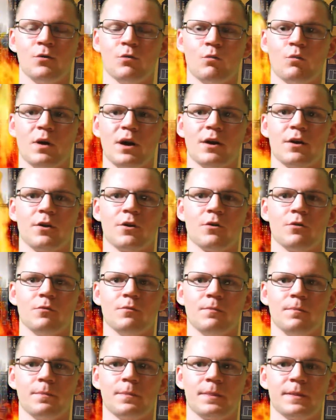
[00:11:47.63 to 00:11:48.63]

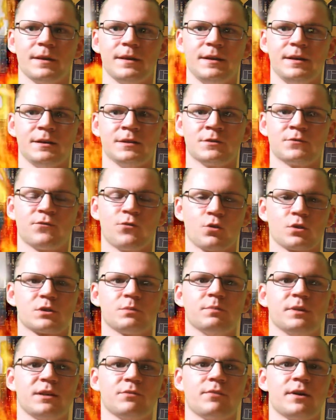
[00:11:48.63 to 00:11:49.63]
where he is
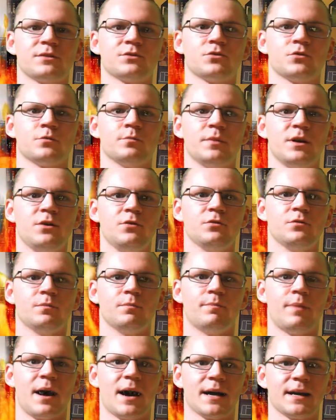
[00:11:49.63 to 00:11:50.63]
forcibly rendered mute
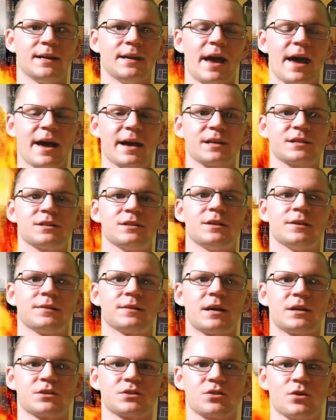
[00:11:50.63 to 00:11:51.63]
by an accident
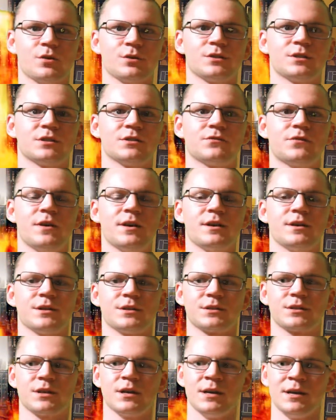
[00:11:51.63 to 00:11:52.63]
that scars his
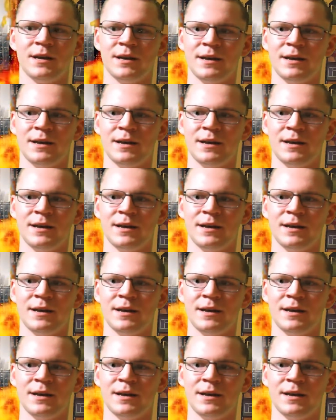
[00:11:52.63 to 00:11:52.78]
face.